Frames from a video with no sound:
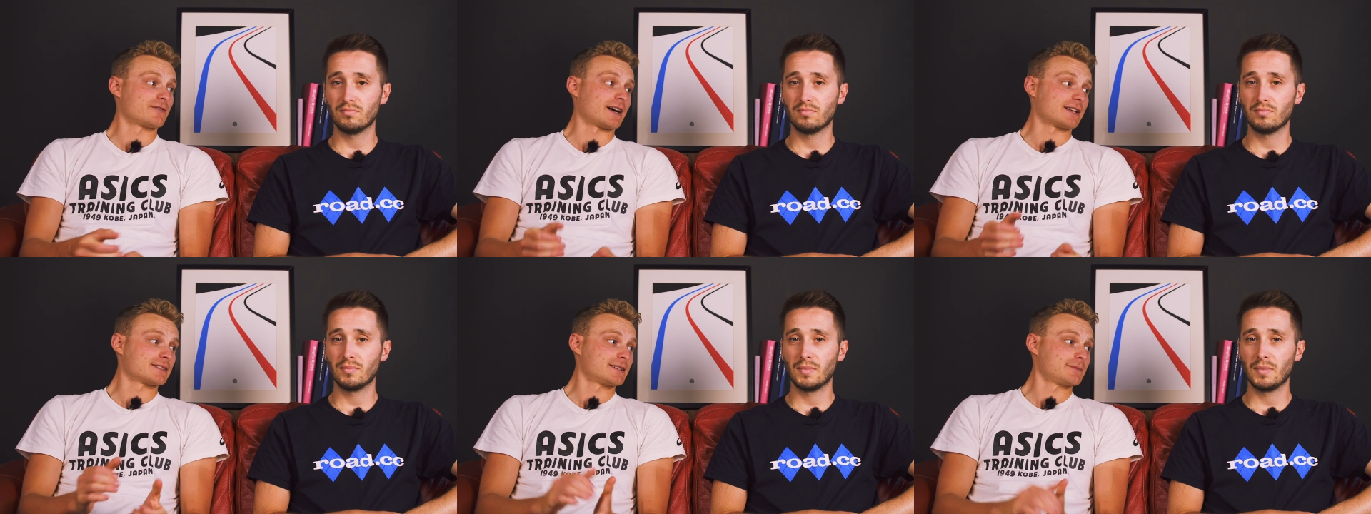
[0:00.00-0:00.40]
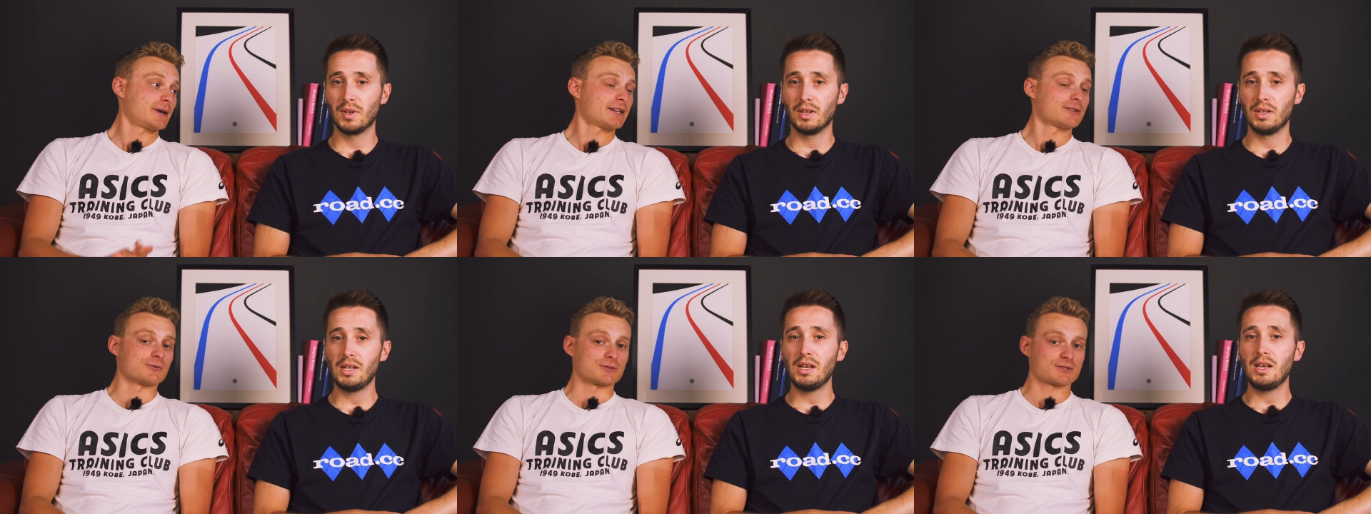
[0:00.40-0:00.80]
Speaker 1: fancy
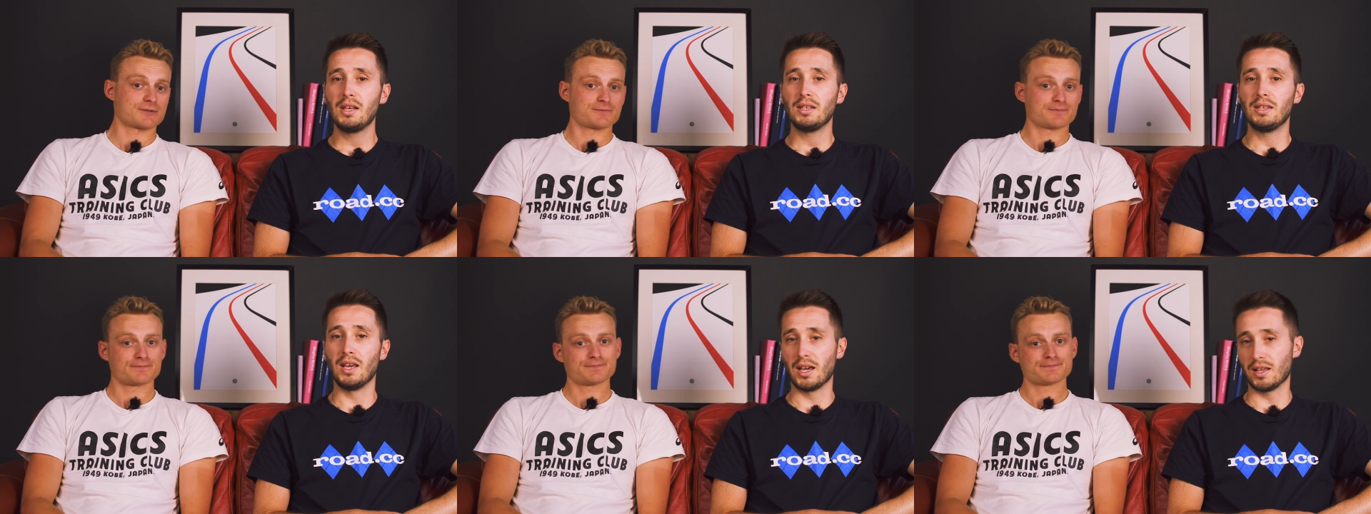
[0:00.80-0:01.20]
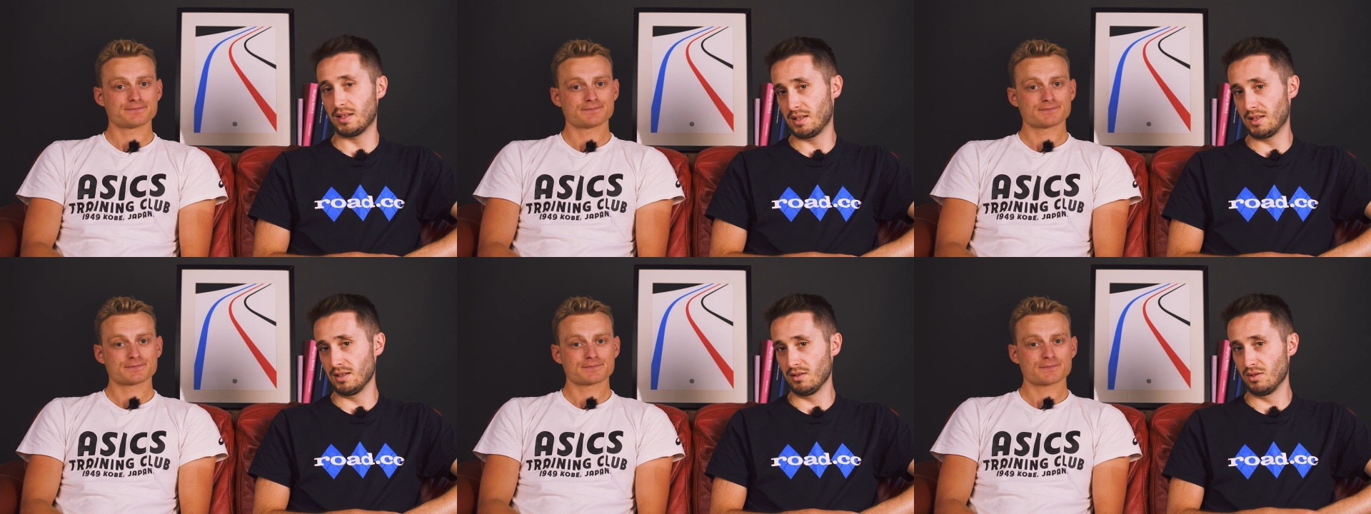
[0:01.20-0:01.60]
pedals.
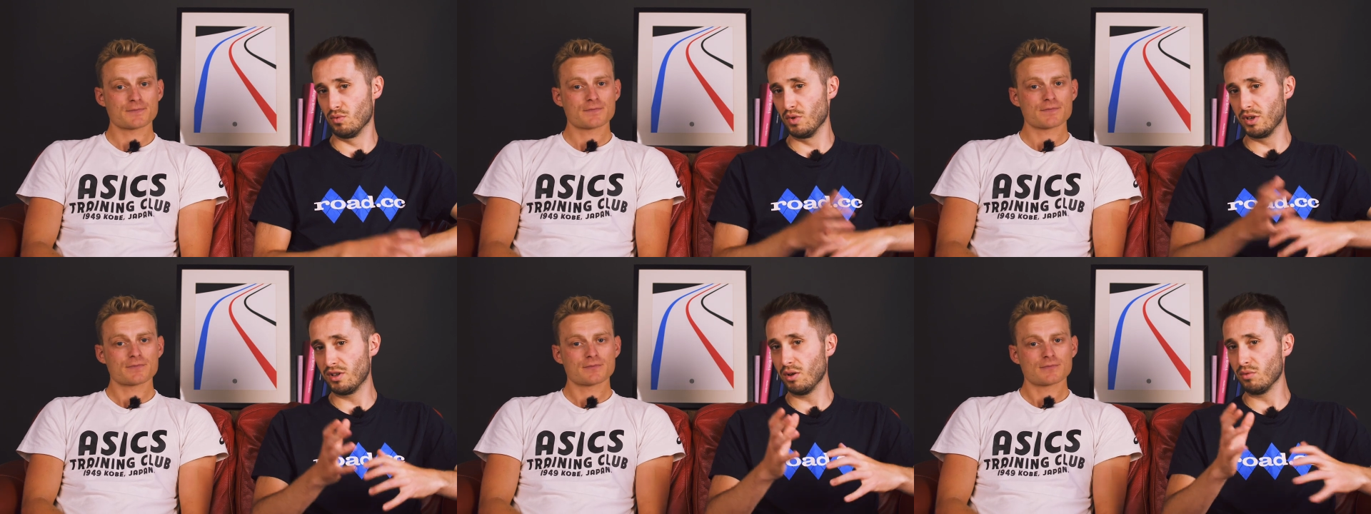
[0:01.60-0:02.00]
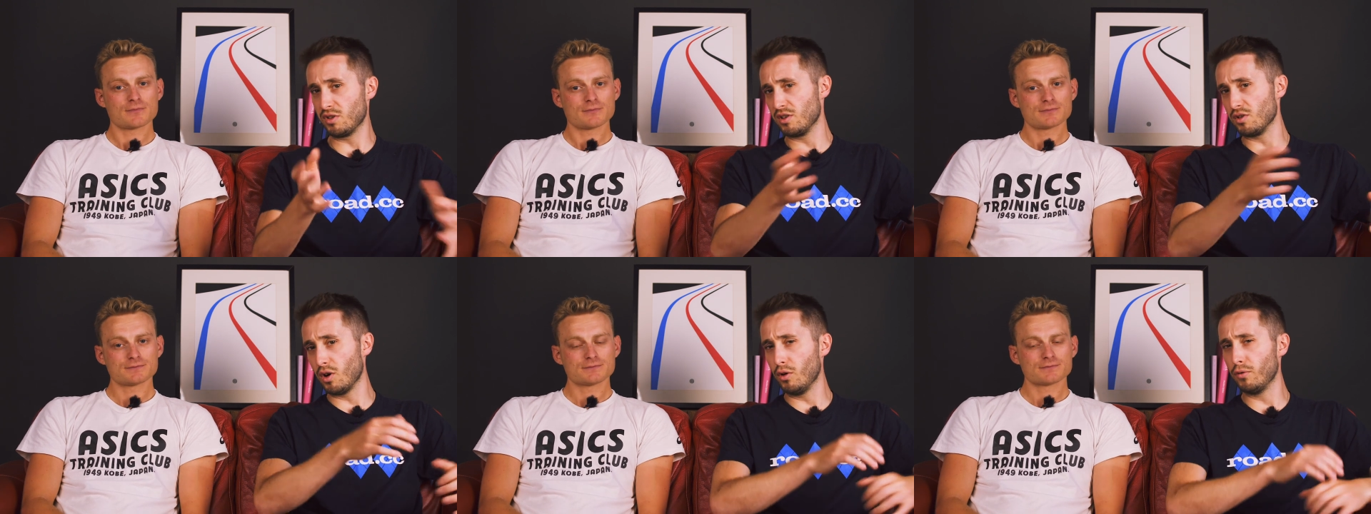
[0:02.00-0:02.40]
Speaker 2: Yes, the
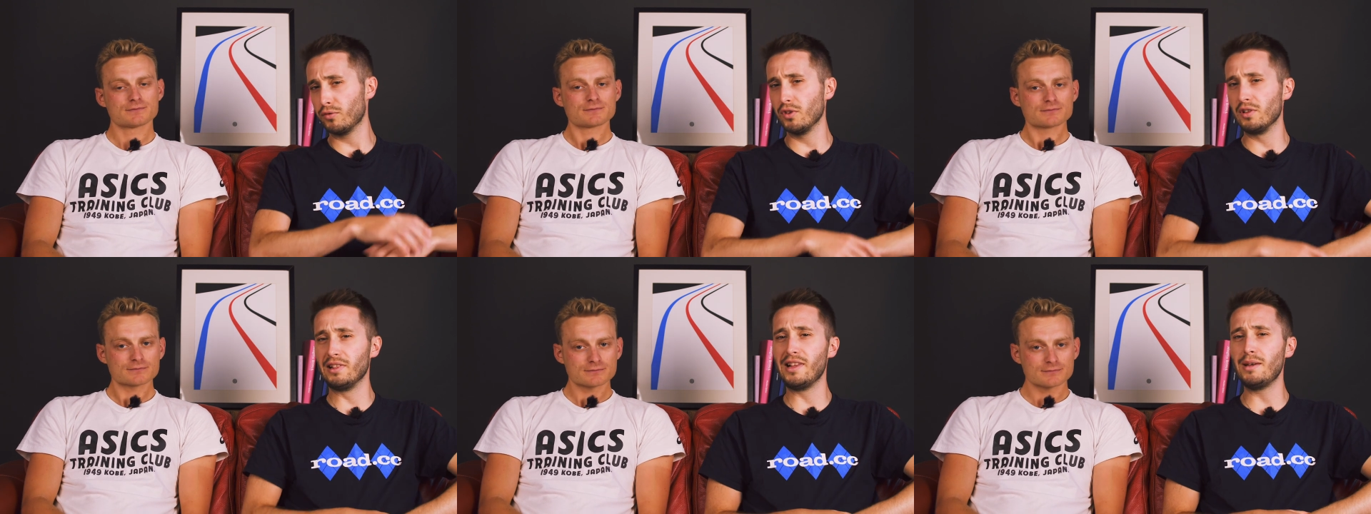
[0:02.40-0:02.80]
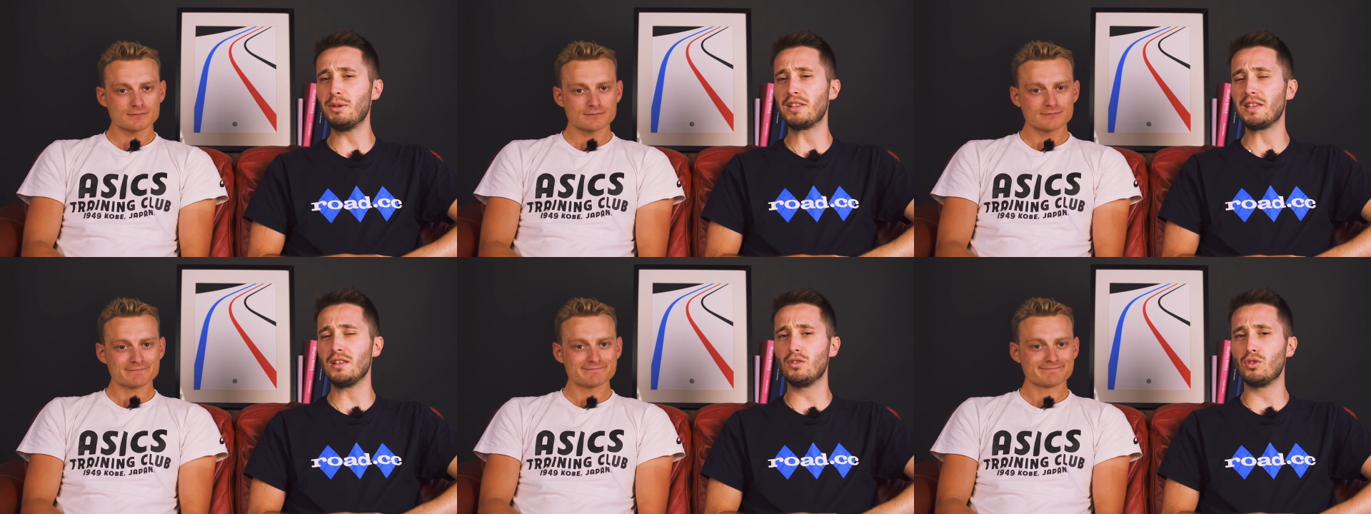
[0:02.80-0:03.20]
result is often
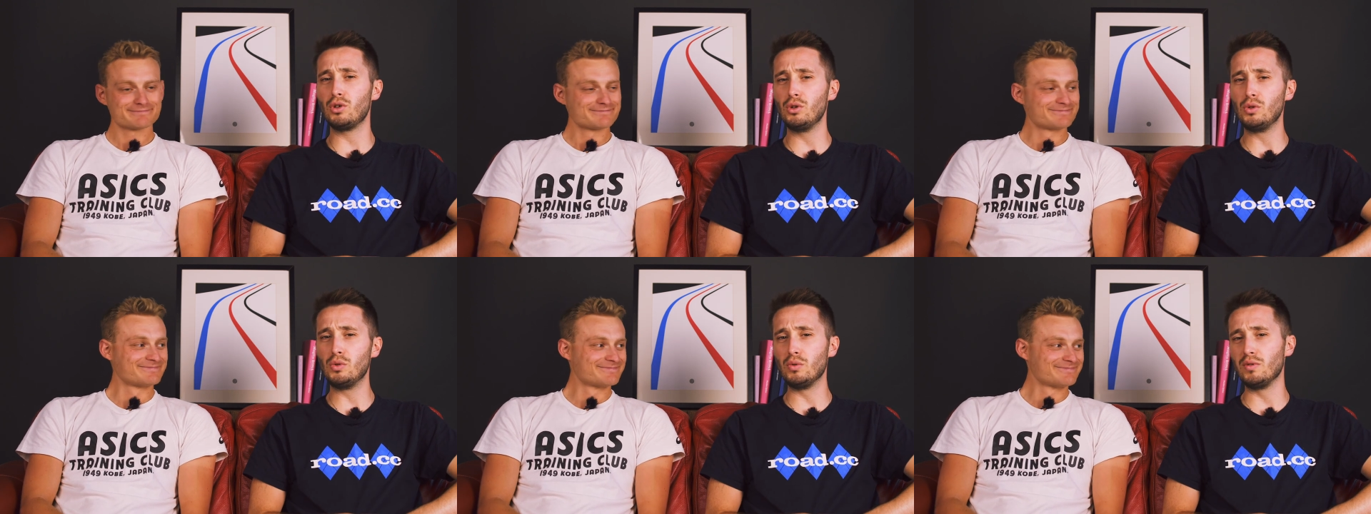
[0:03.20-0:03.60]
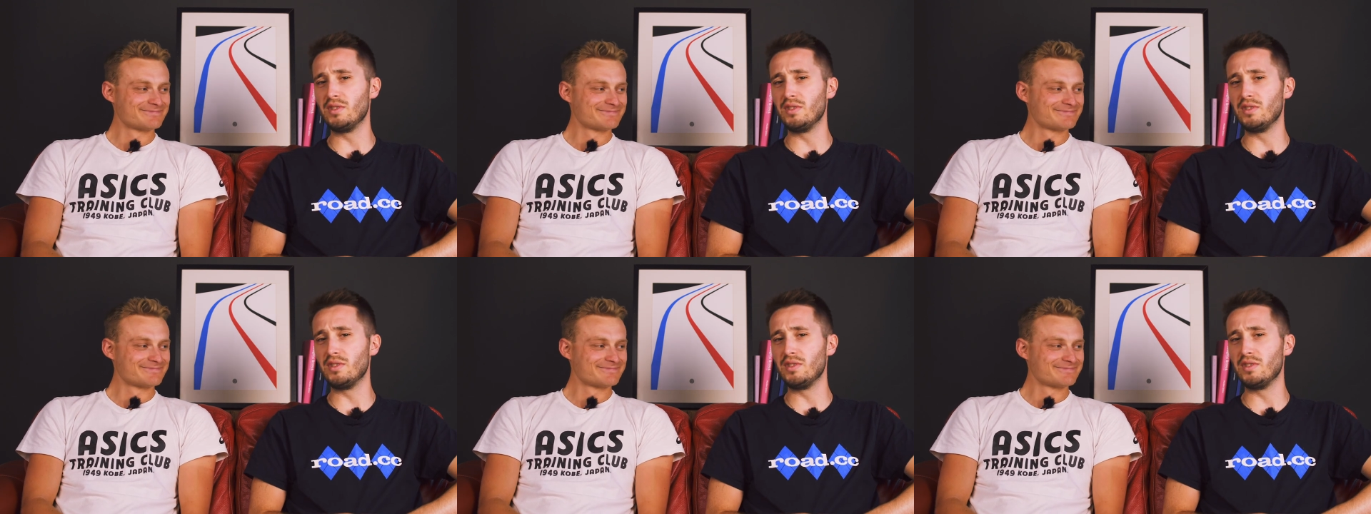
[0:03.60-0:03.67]
limited to